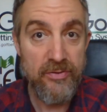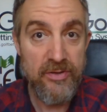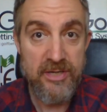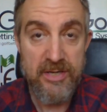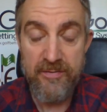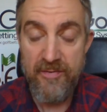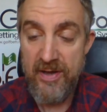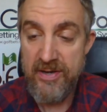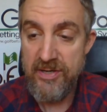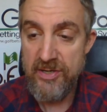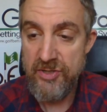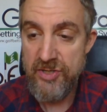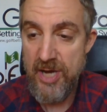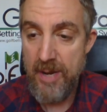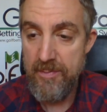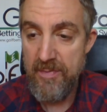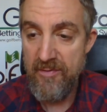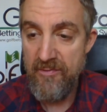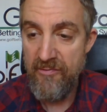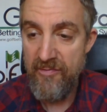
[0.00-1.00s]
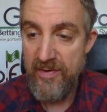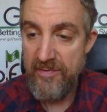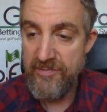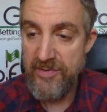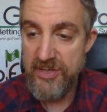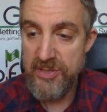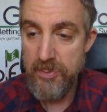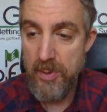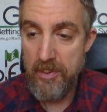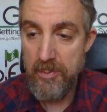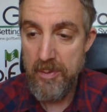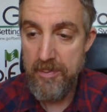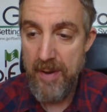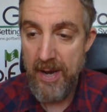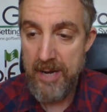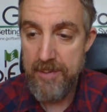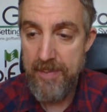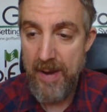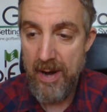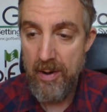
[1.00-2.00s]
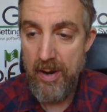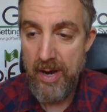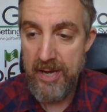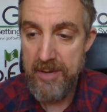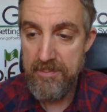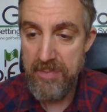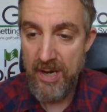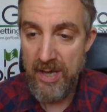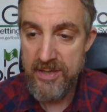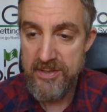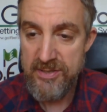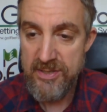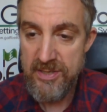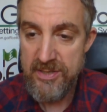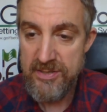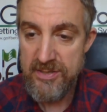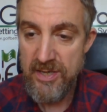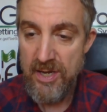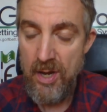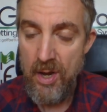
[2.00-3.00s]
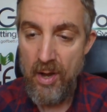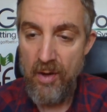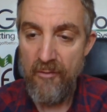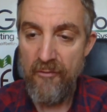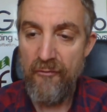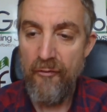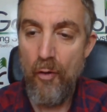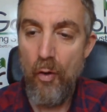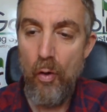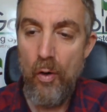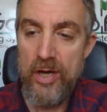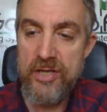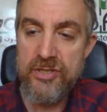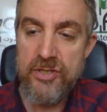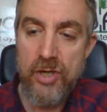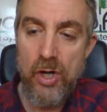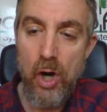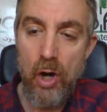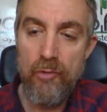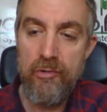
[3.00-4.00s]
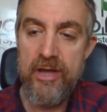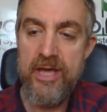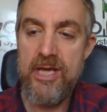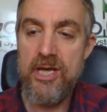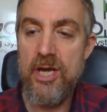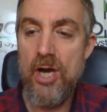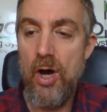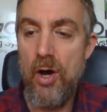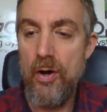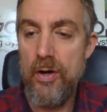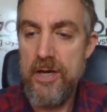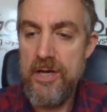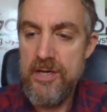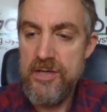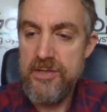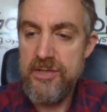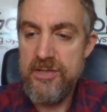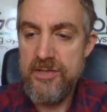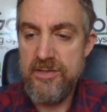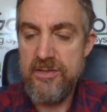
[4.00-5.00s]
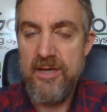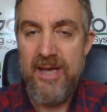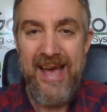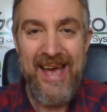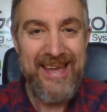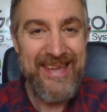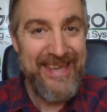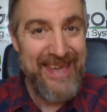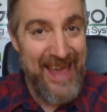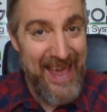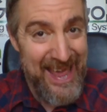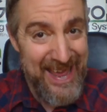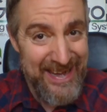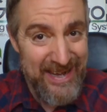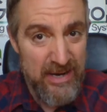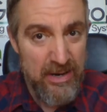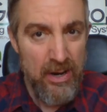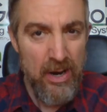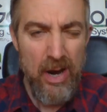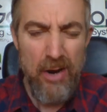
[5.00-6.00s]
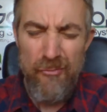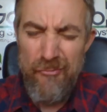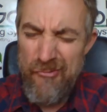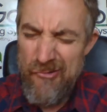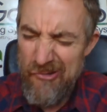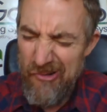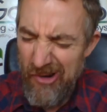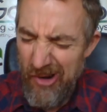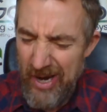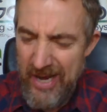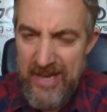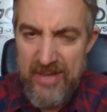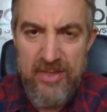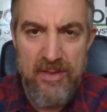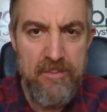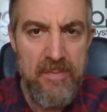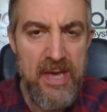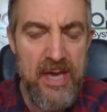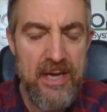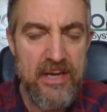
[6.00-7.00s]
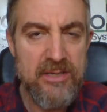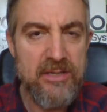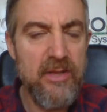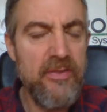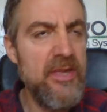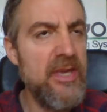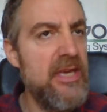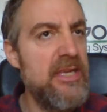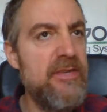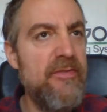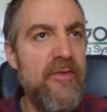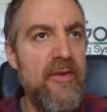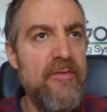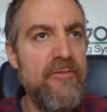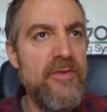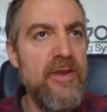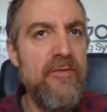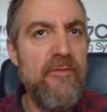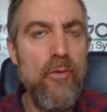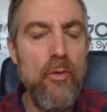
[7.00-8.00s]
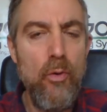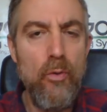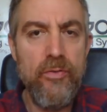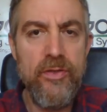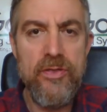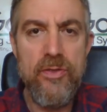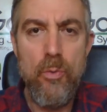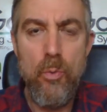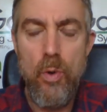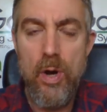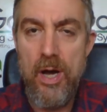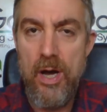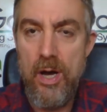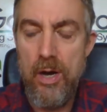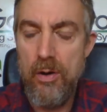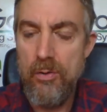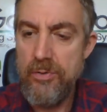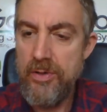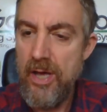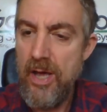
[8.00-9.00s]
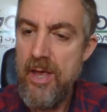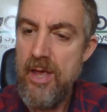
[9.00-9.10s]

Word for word: the defending champion, fifty to one with Paddy Power, eight places. four is Corey Conners, again, right in the mix. I think he's fifty-fourth in the world.